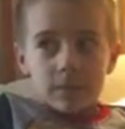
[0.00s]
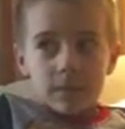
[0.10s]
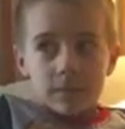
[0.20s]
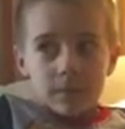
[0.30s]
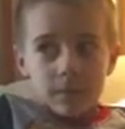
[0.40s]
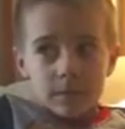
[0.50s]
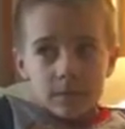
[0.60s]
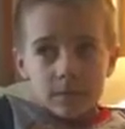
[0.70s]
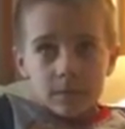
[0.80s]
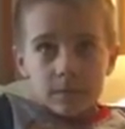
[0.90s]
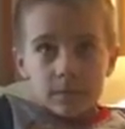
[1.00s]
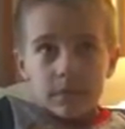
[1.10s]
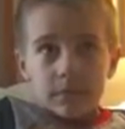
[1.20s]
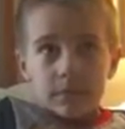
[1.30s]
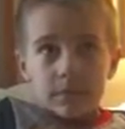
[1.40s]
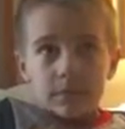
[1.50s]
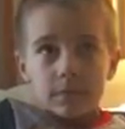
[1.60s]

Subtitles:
(no one is talking)